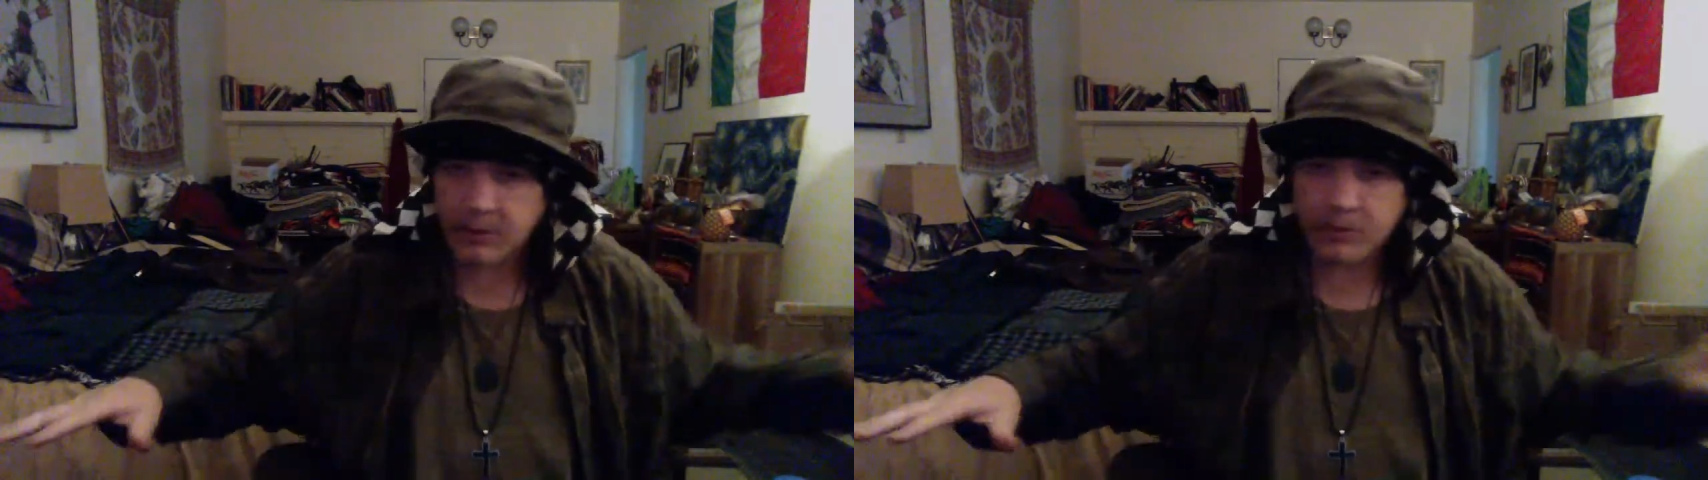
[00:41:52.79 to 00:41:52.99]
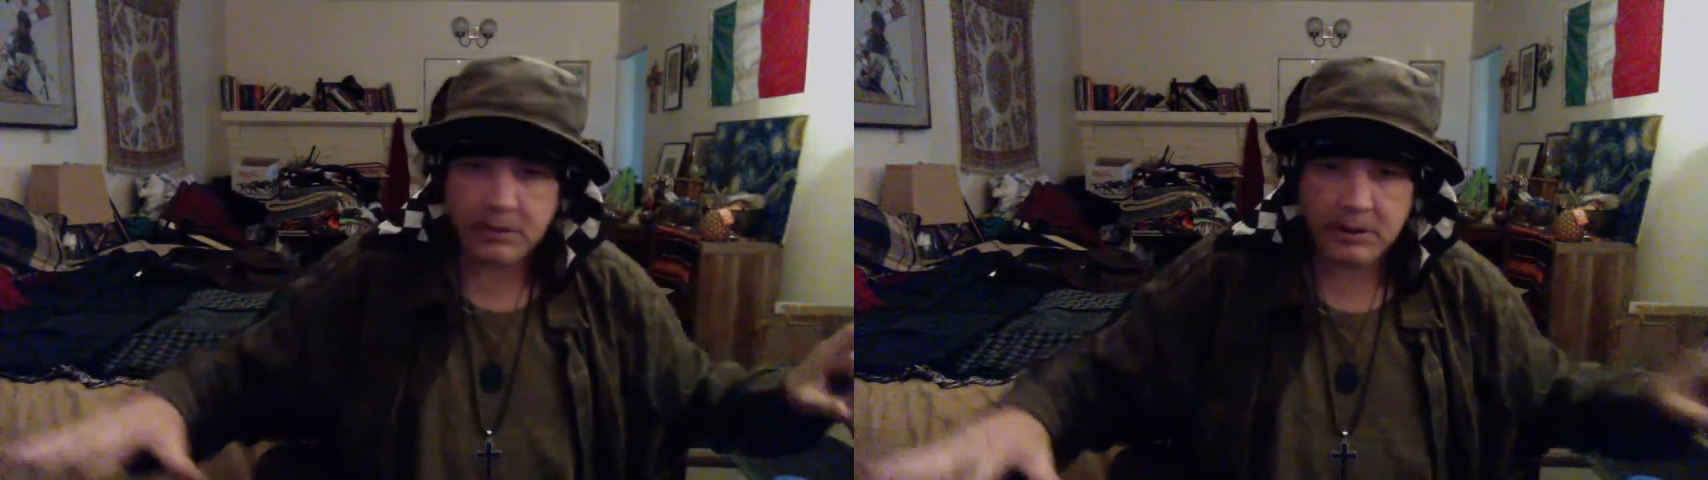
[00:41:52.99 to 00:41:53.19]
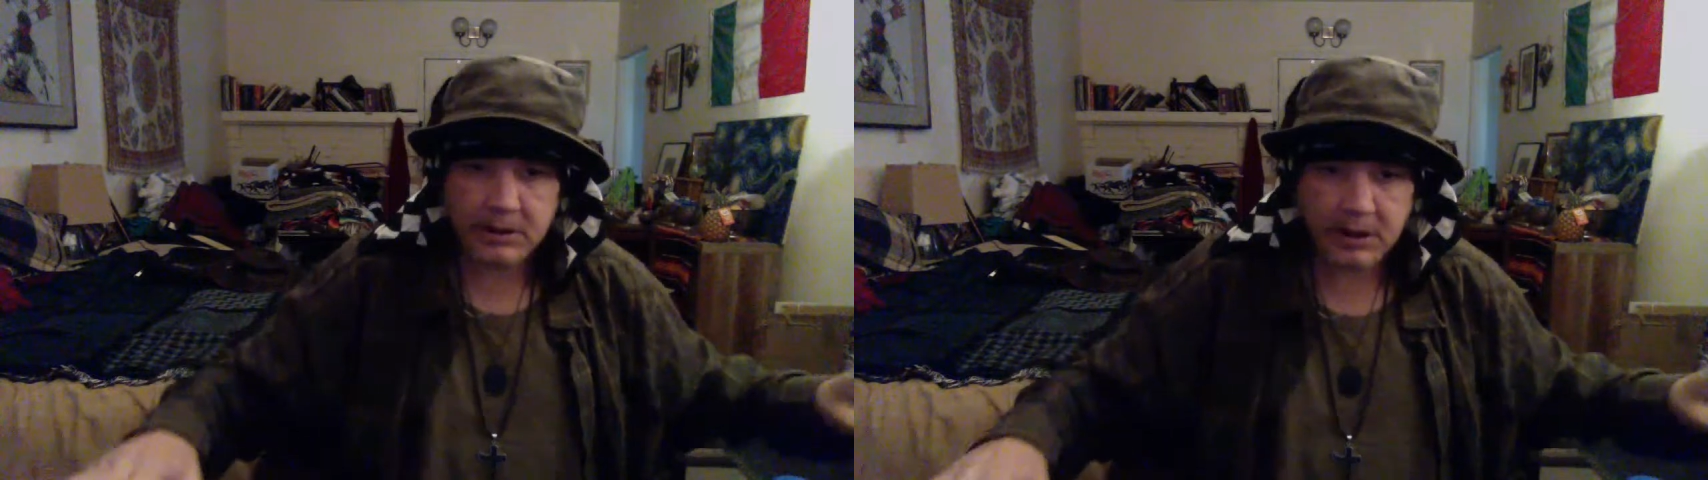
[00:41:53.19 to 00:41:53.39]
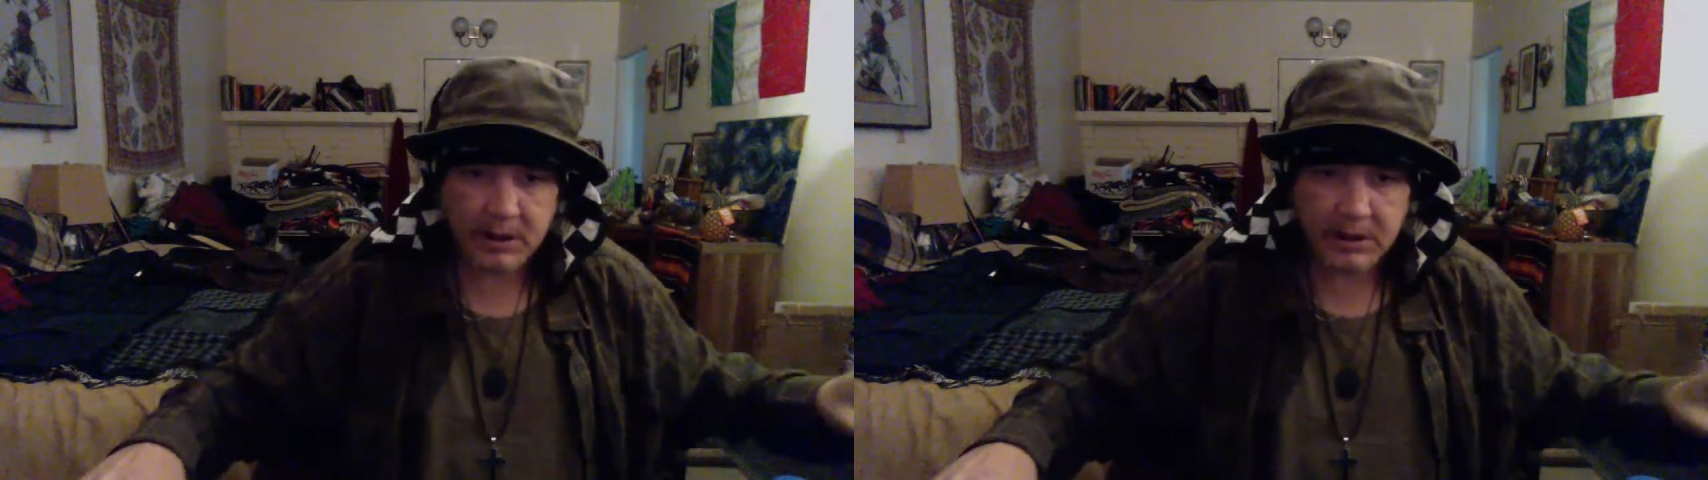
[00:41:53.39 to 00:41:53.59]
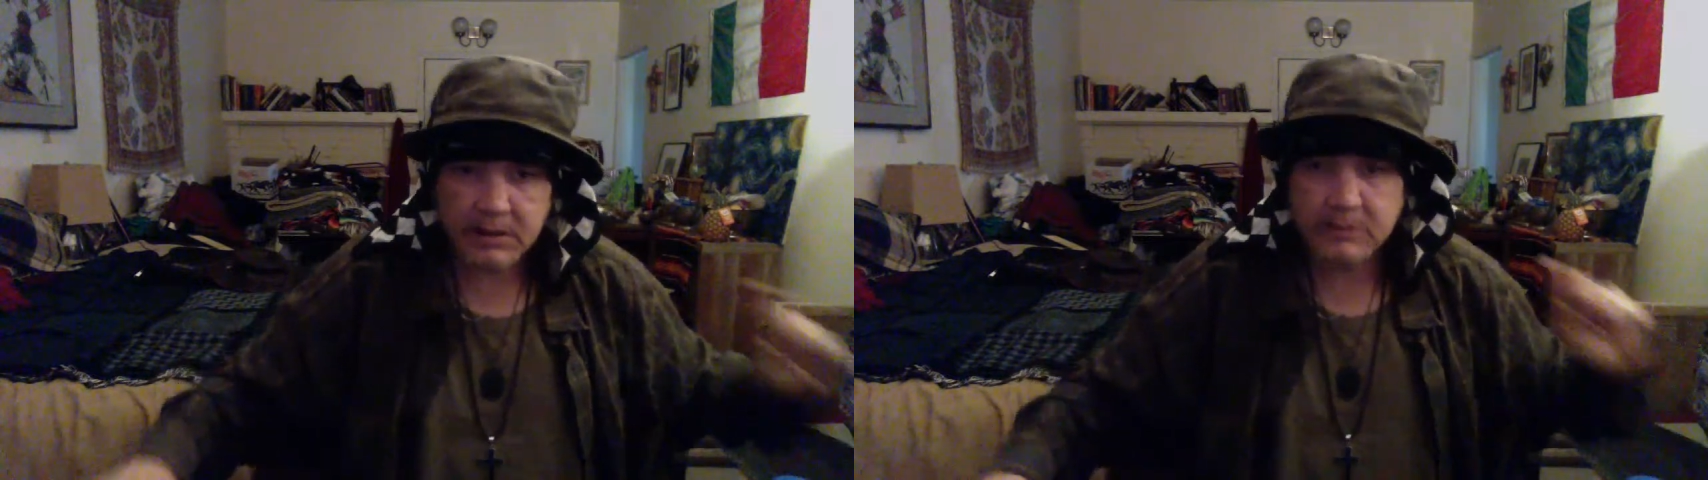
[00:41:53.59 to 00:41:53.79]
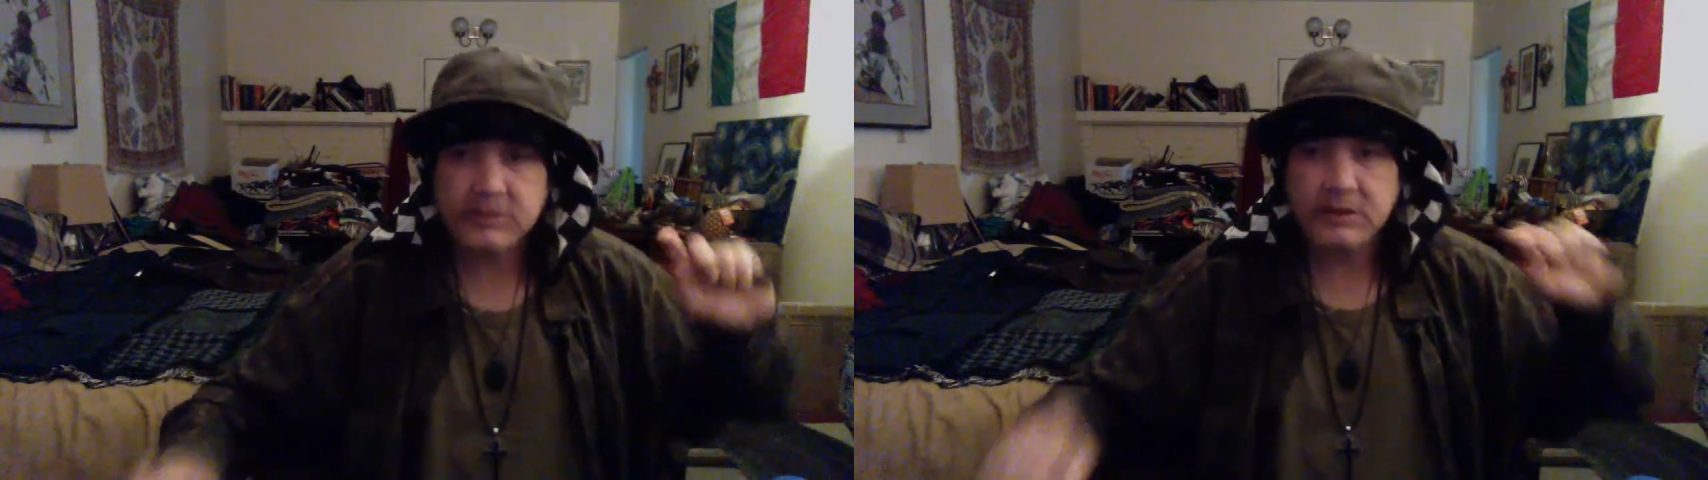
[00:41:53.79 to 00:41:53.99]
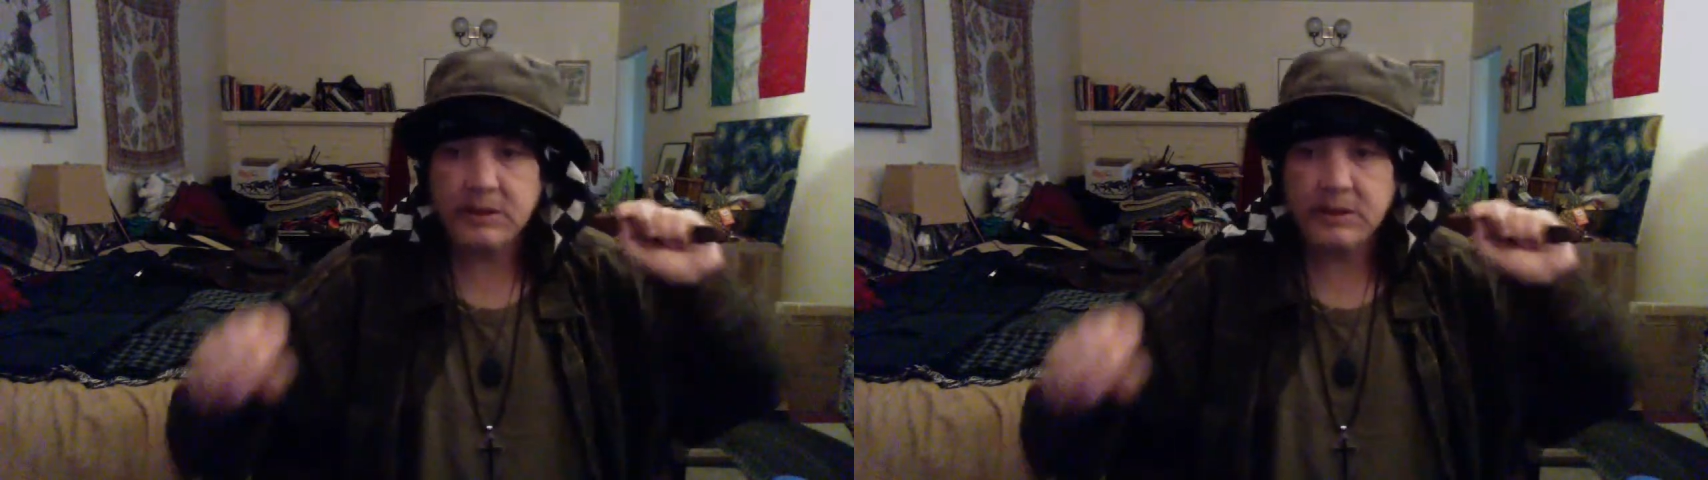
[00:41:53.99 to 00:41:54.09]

organized,